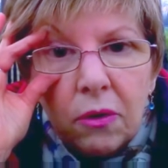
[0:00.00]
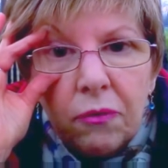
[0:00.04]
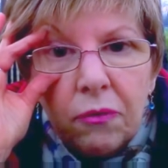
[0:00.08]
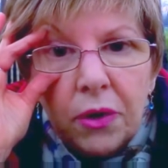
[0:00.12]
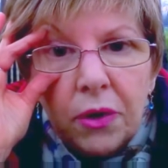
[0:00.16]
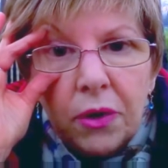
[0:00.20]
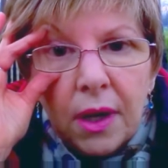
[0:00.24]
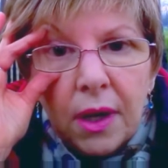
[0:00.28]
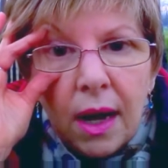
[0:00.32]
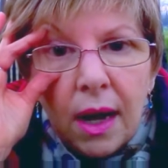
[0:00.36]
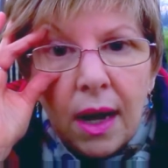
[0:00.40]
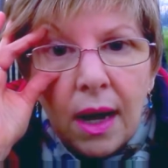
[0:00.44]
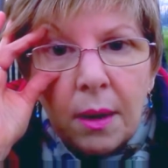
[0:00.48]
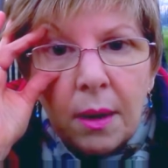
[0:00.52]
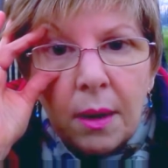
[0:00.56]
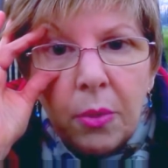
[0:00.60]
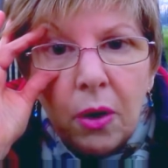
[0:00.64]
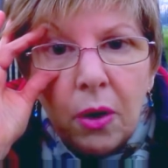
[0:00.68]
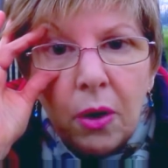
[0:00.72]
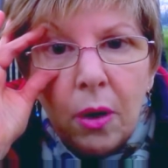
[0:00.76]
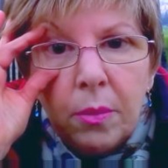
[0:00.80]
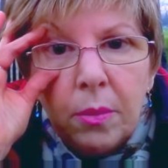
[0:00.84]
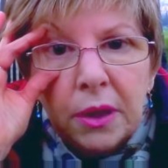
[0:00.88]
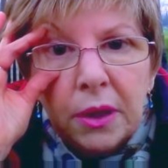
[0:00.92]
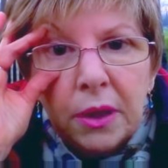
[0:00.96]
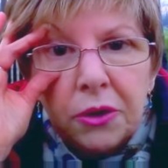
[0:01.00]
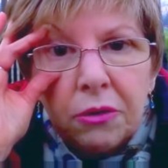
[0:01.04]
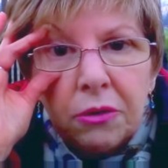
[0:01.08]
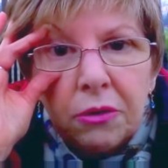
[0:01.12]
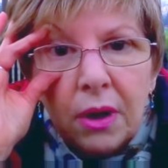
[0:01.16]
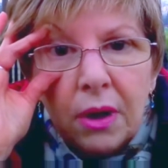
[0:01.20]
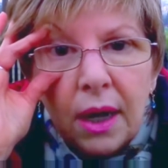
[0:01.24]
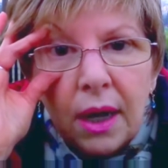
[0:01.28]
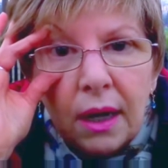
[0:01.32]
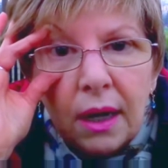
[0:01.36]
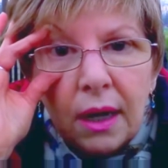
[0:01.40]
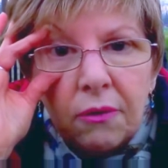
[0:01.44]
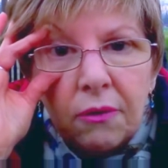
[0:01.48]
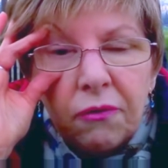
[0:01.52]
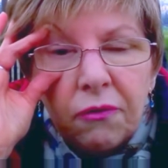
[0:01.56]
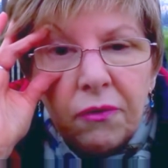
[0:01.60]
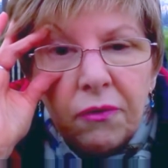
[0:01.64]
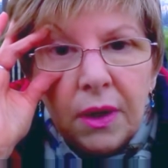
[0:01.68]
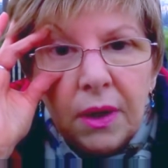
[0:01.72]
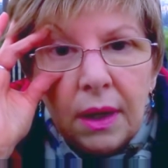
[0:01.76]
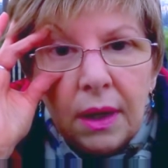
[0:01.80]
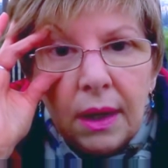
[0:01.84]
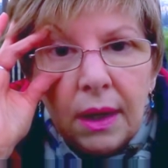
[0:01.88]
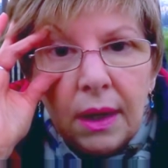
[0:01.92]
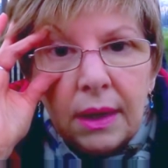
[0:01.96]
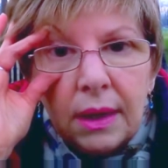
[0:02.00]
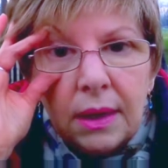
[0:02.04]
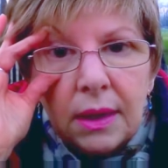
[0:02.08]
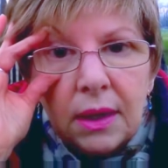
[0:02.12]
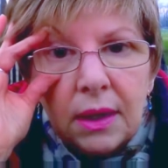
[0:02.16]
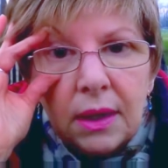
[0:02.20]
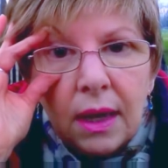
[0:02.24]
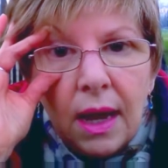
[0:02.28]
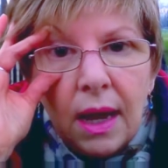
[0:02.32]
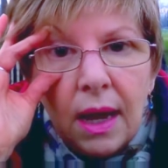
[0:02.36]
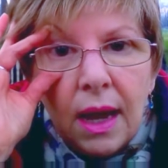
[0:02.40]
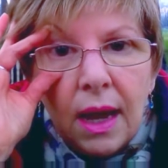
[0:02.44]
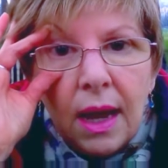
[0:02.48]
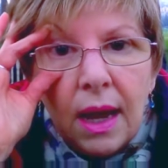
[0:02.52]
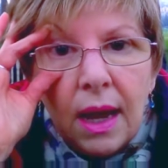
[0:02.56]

over the eyeball, but you can't feel it.